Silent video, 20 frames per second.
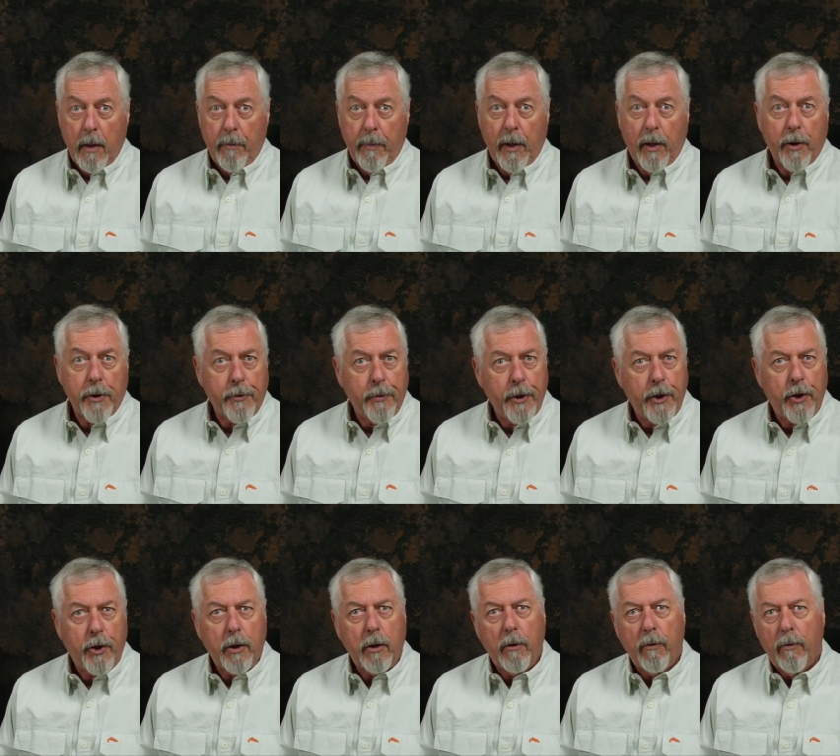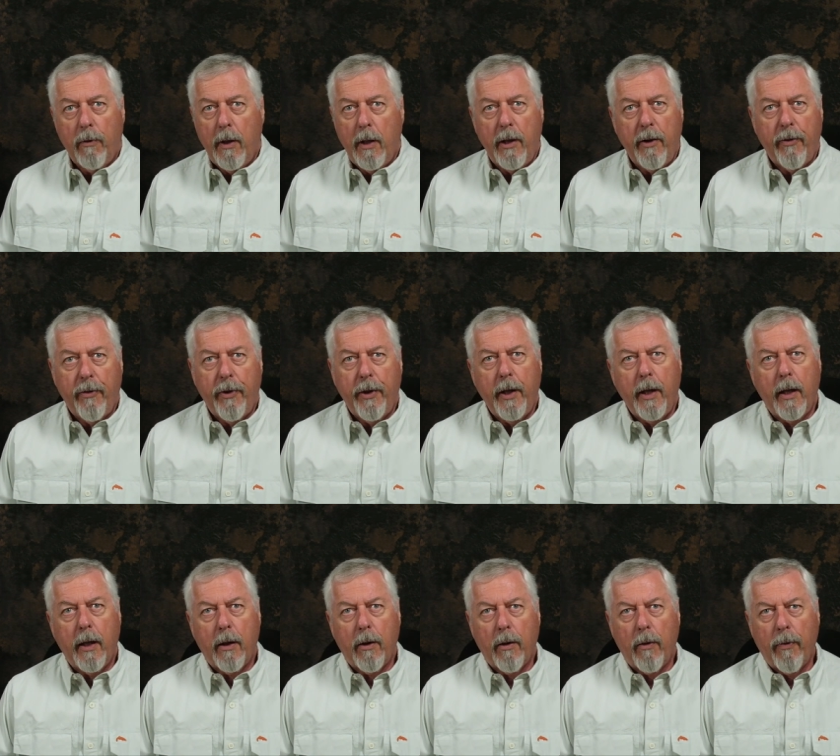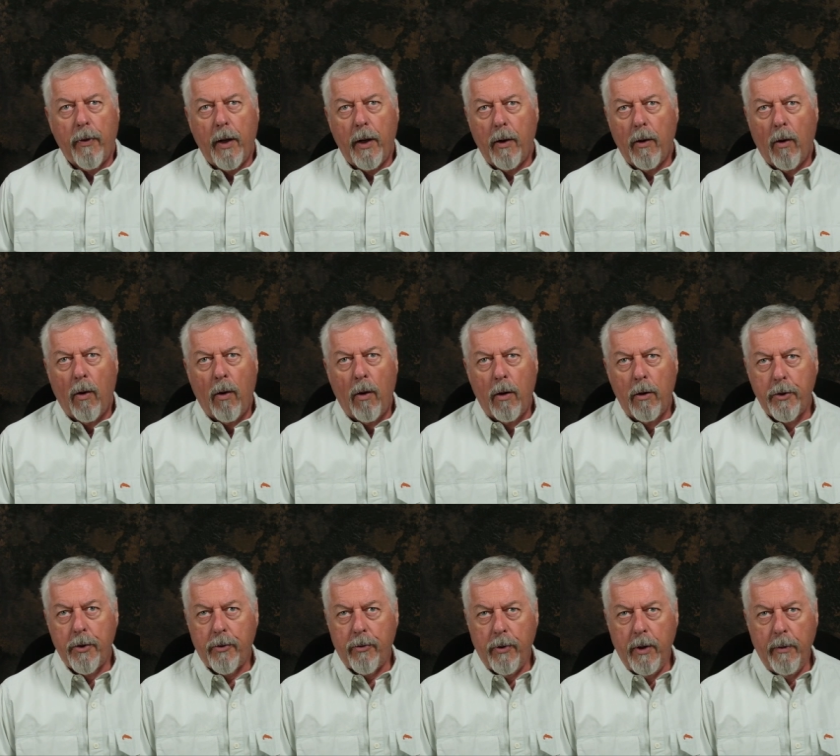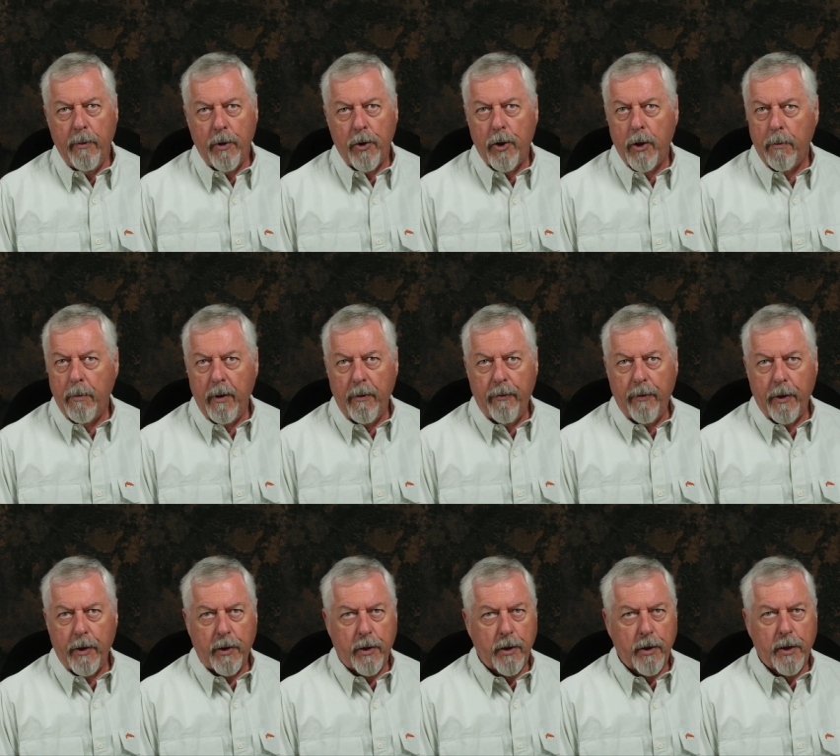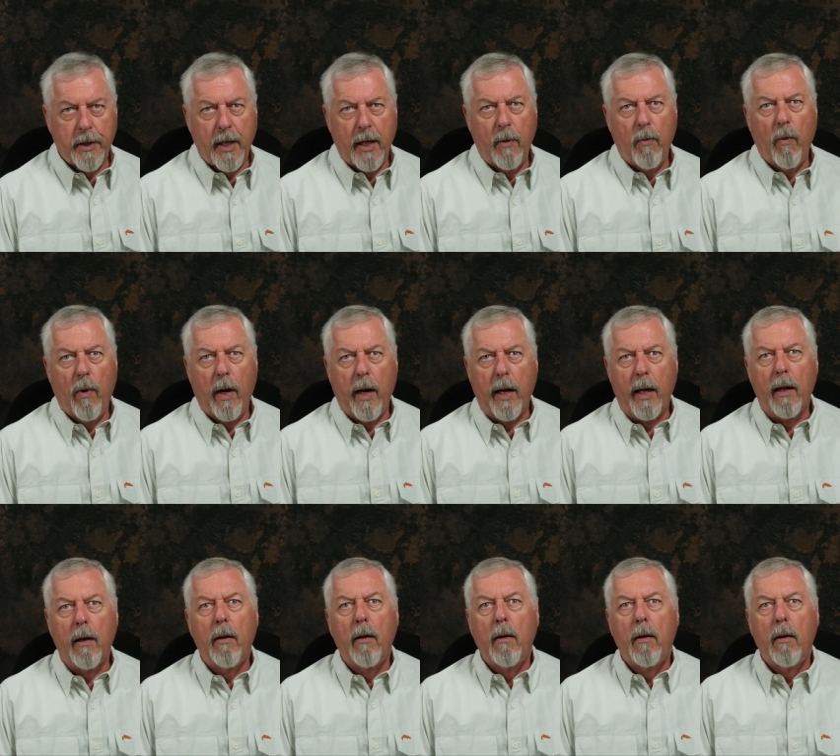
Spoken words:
Because we shouldn't really think that all streamers should be fished the same way.